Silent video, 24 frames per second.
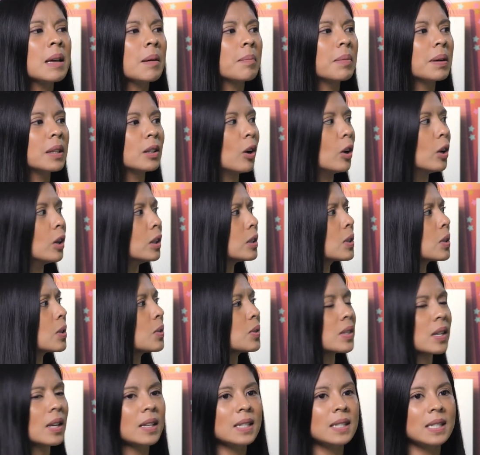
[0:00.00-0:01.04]
but also
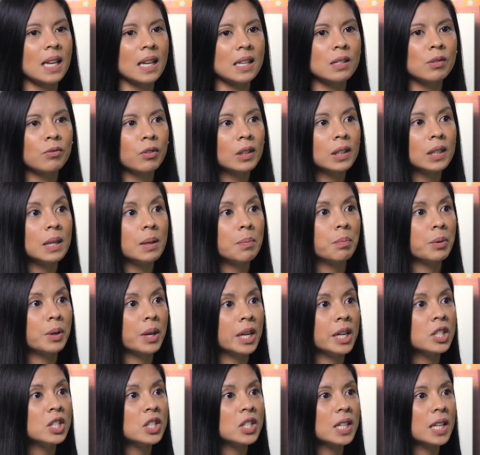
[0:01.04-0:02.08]
successfully
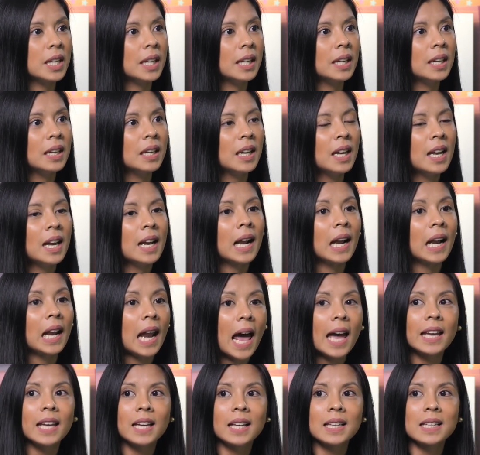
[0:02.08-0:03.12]
bridging
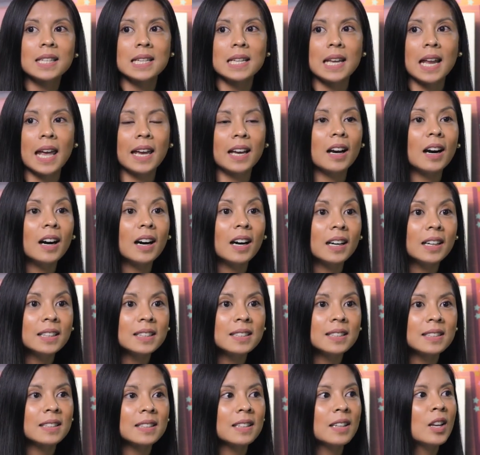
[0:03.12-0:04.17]
clients like
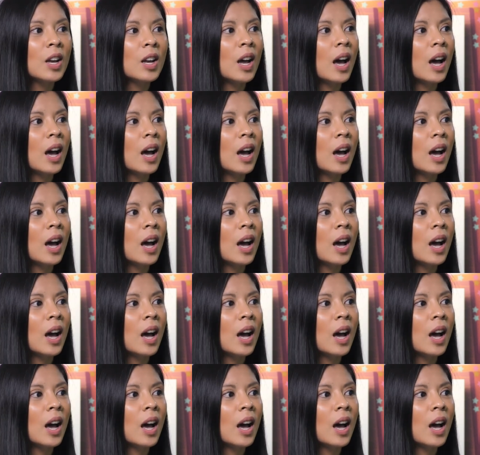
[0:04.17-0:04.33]
us